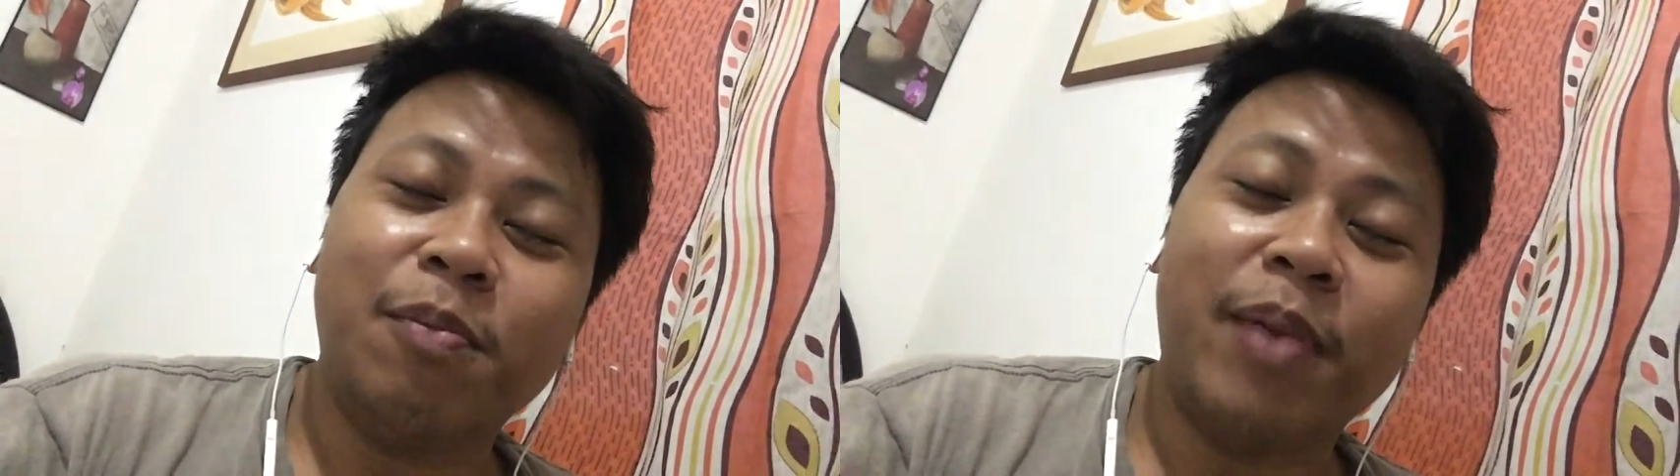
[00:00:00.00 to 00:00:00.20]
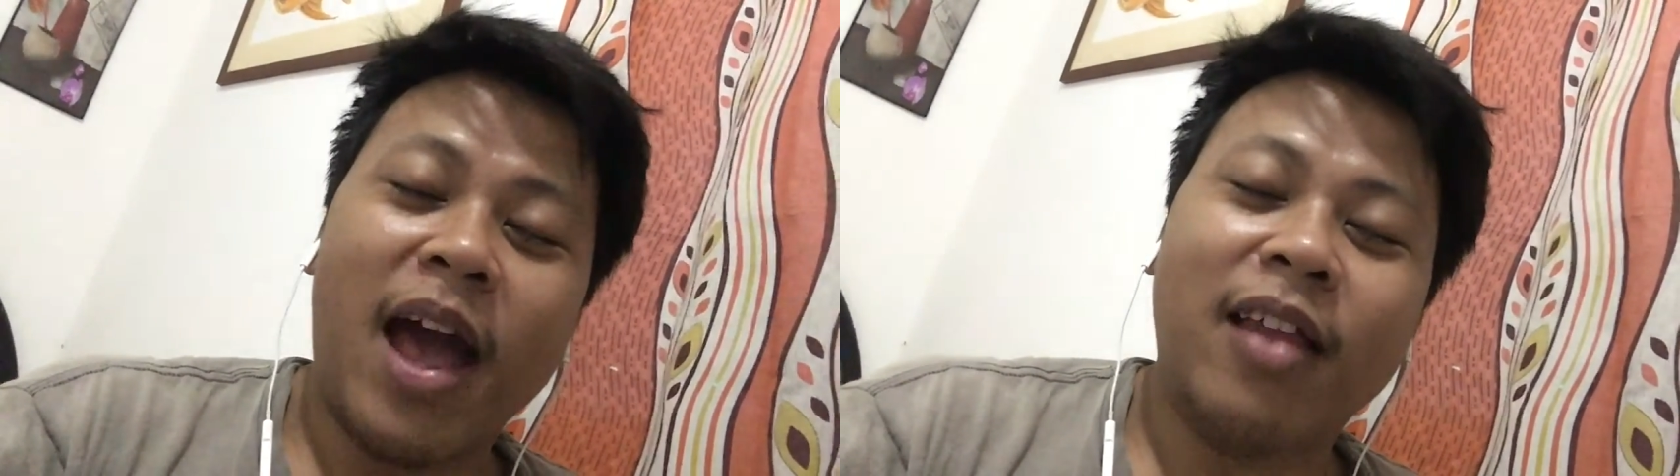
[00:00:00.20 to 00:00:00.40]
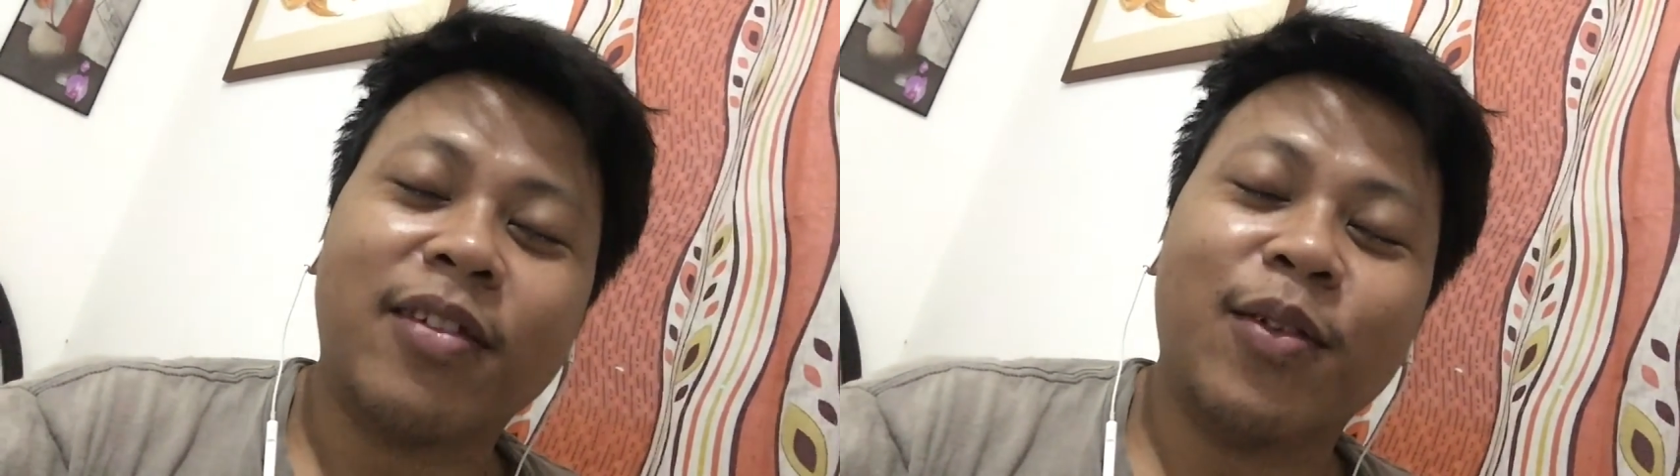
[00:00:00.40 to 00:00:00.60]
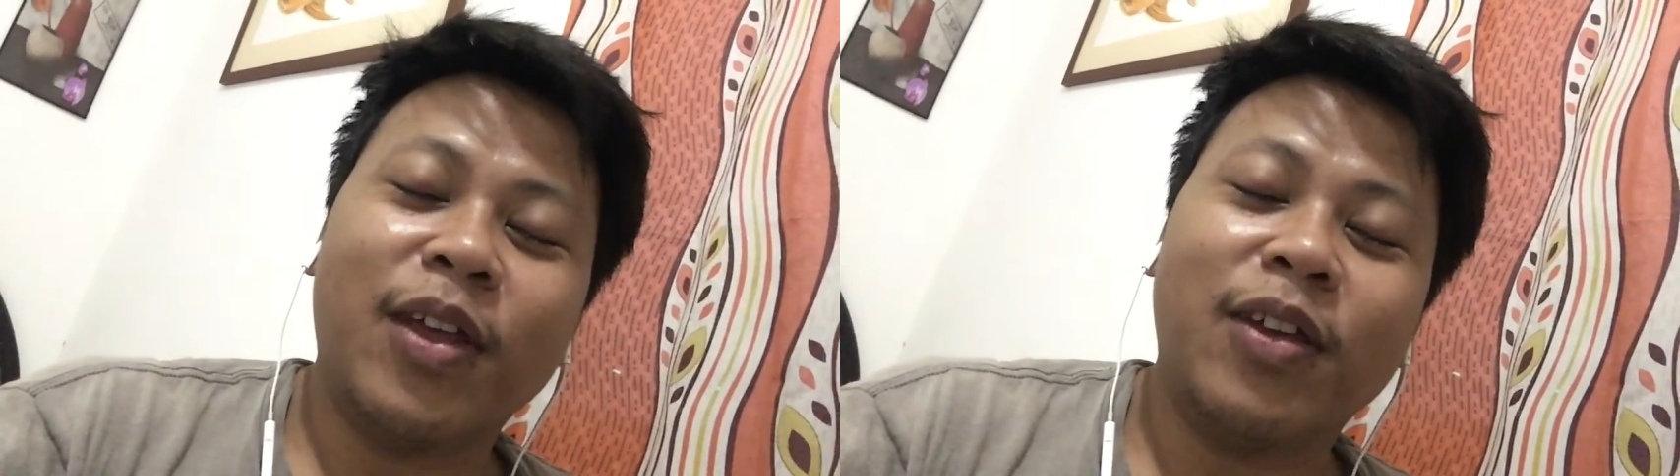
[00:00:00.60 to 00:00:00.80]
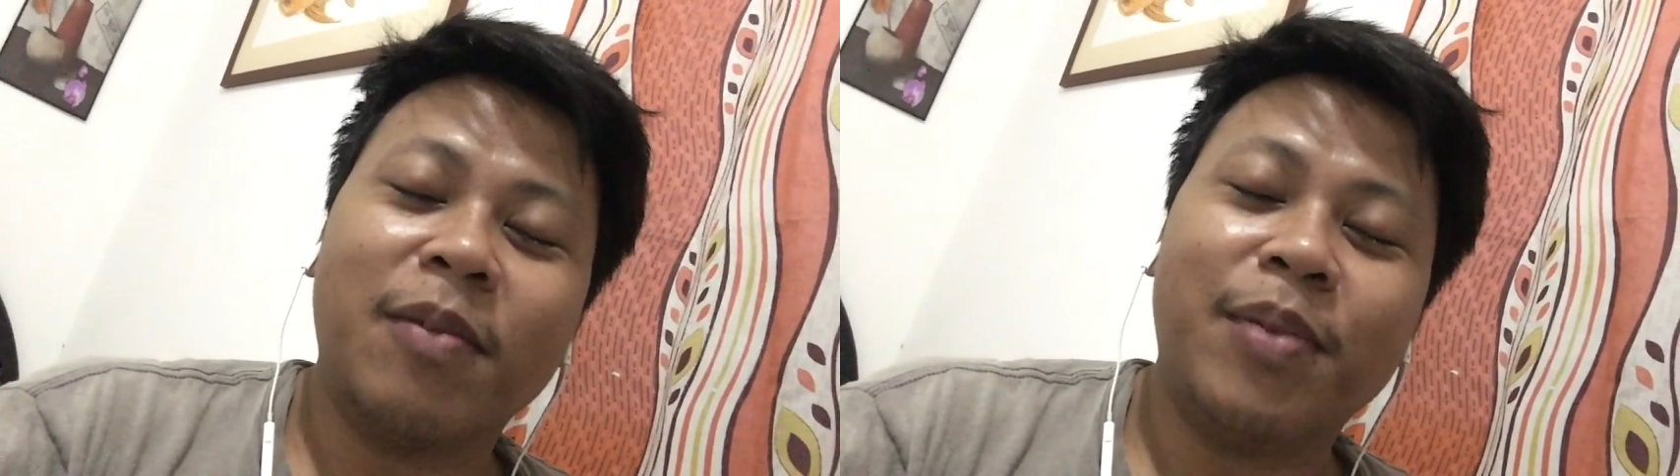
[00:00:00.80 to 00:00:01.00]
bell so
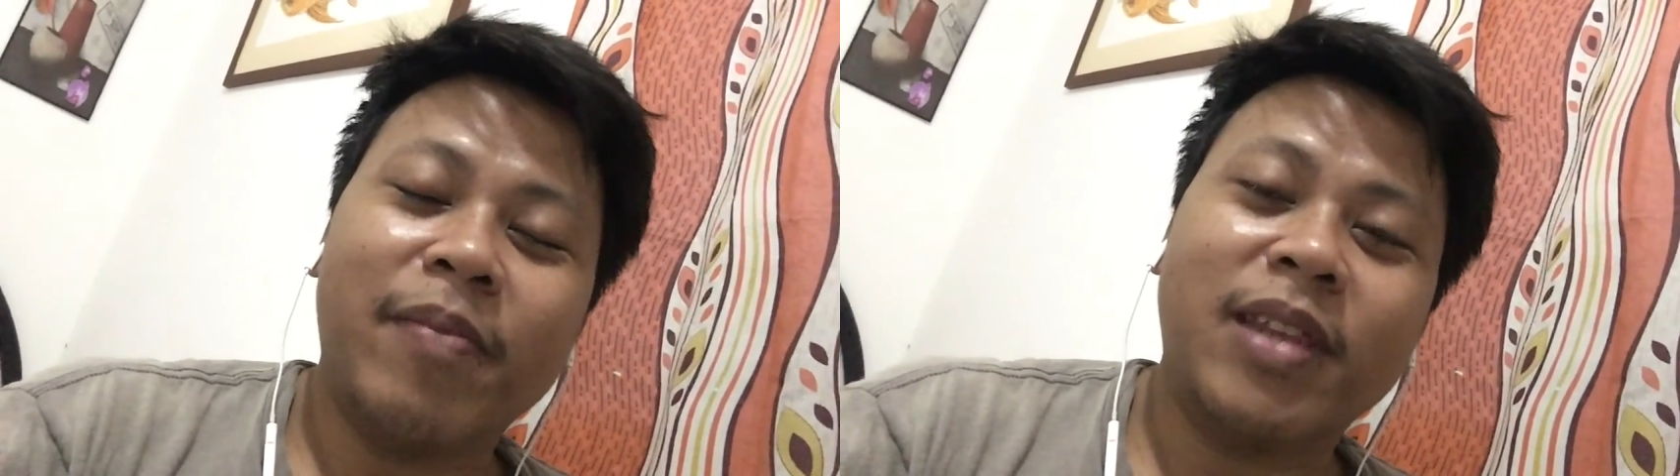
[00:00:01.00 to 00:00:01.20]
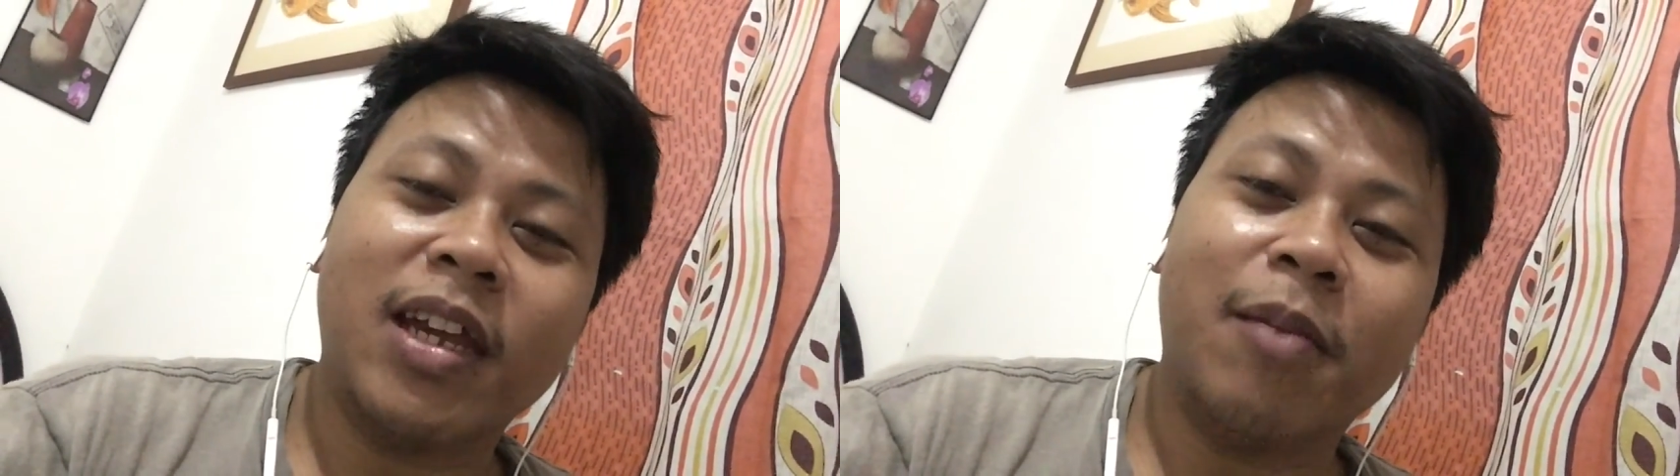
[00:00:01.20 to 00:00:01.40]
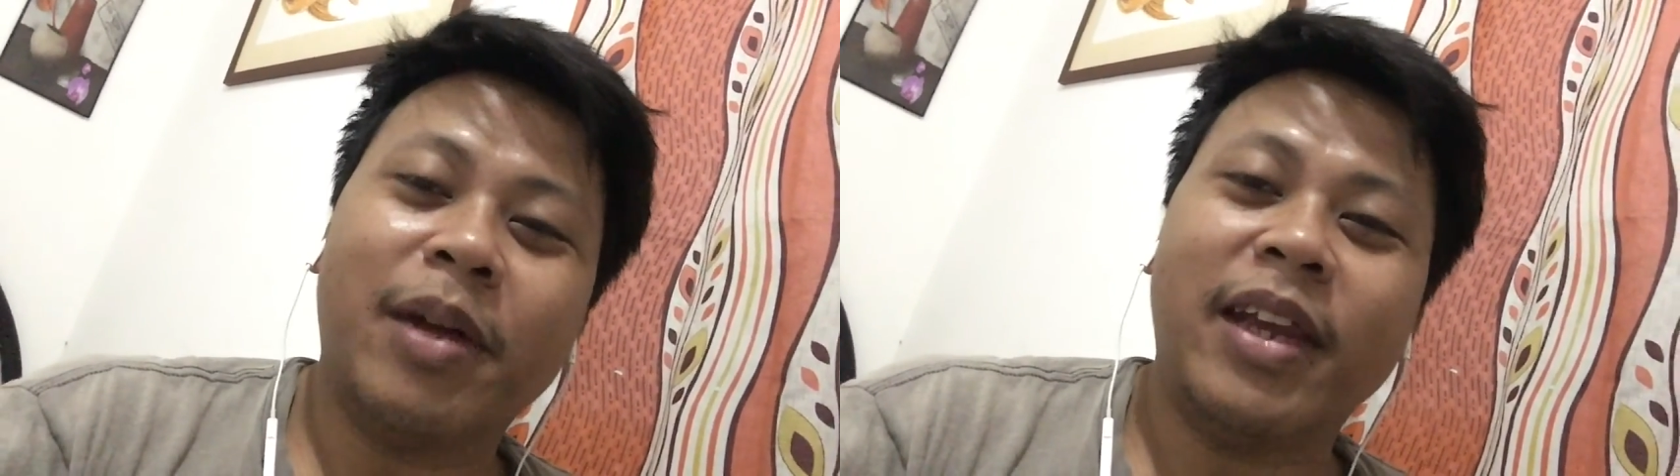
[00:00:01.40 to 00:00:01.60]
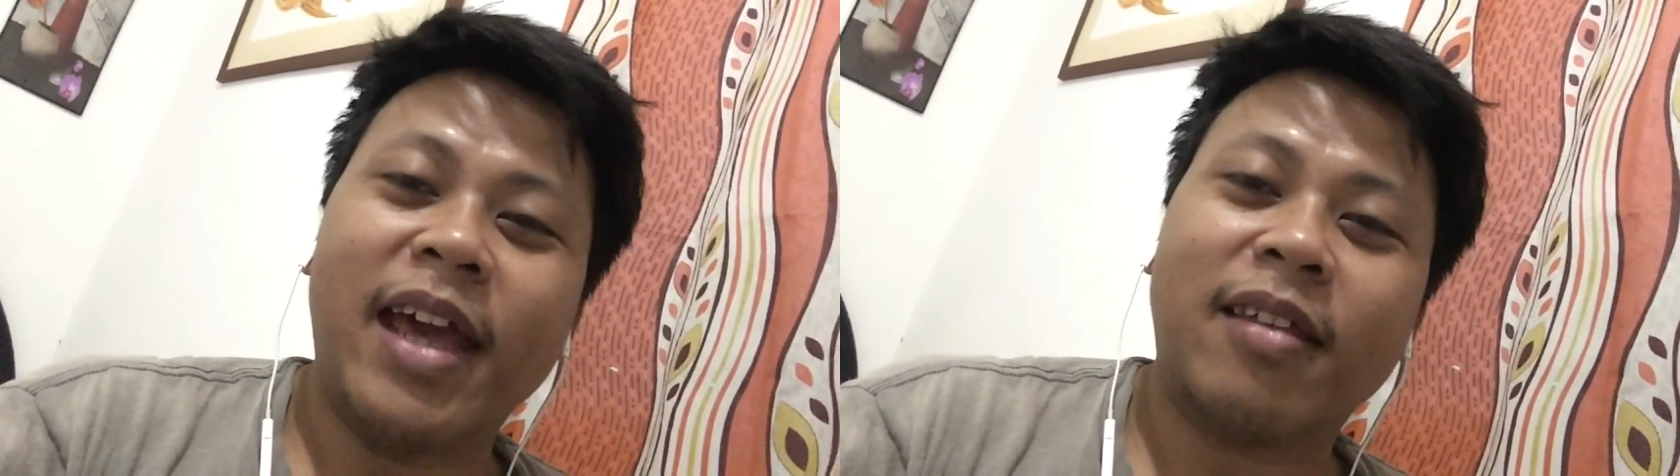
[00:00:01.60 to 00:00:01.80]
that you can be updated on my next